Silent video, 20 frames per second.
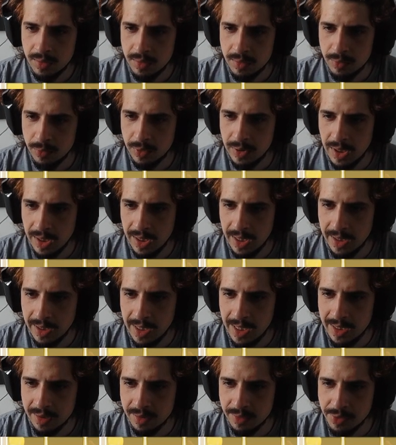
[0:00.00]
Do they like
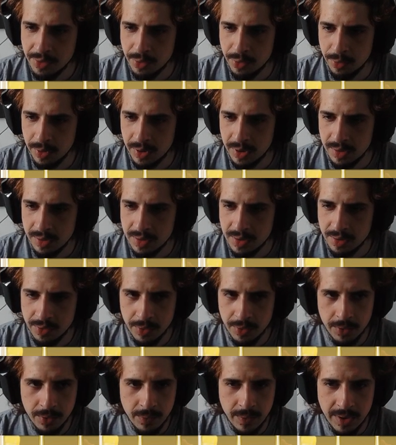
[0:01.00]
that? Students,
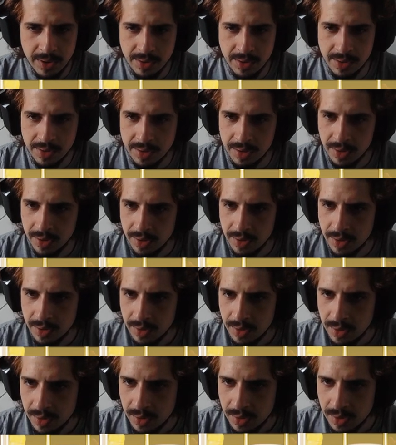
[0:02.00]
tourists,
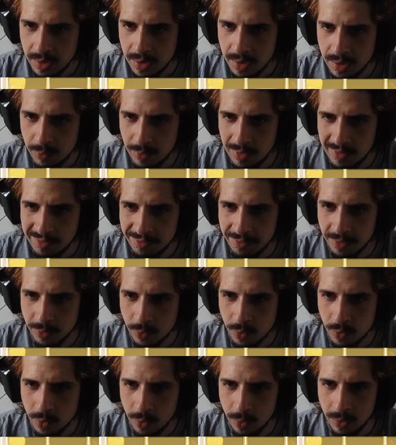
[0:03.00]
uh, waffle
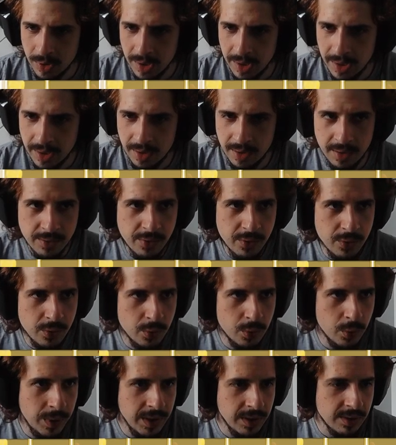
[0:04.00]
roll and
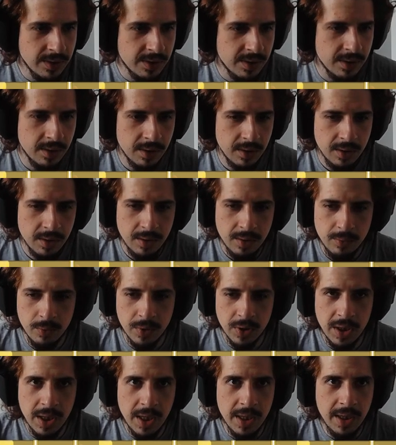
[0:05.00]
sweets.
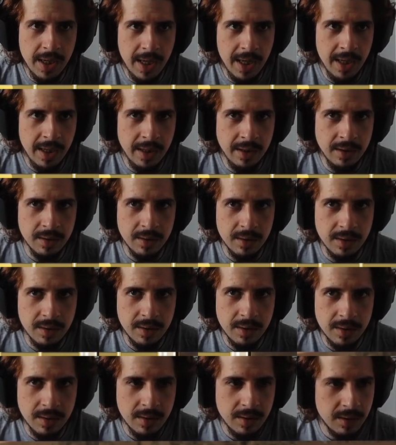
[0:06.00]
We're gonna add
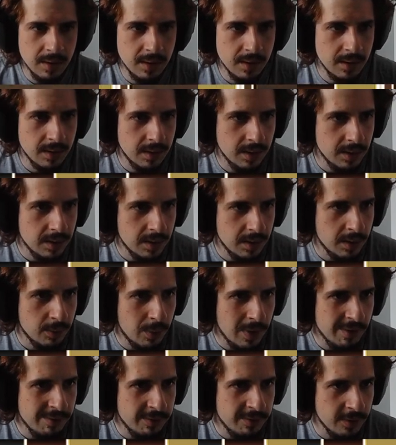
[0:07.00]
a
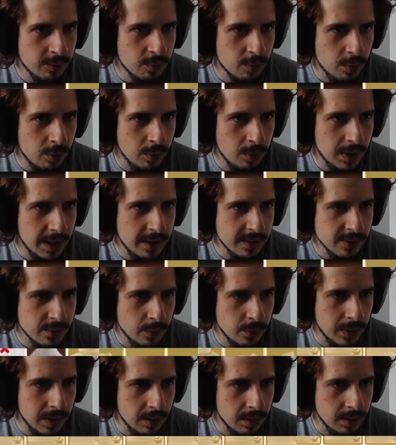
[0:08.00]
waffle roll as
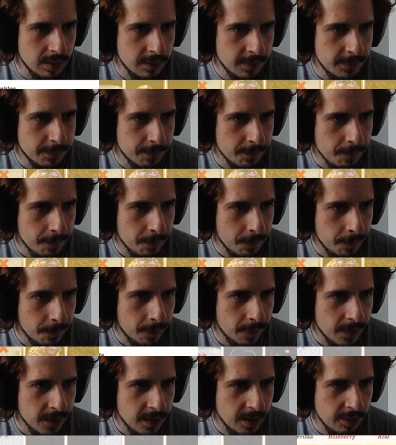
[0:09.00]
well.
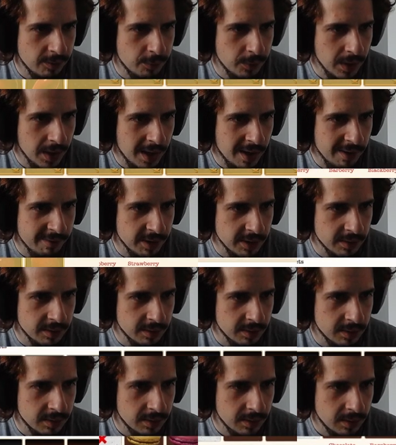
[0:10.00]
If we have it.
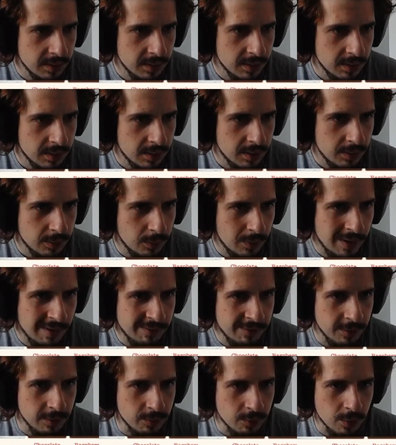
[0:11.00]

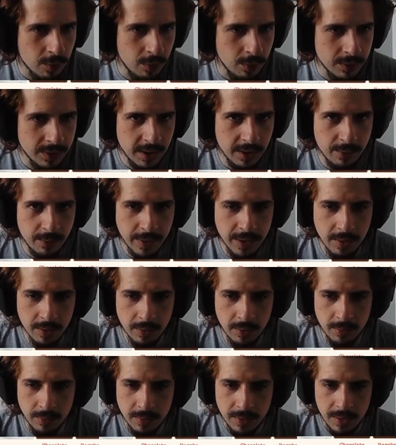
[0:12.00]
Waffle roll, there we
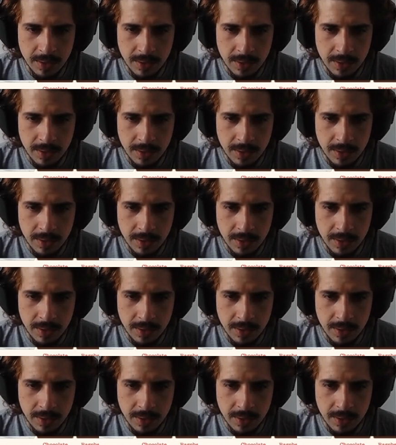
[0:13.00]
go.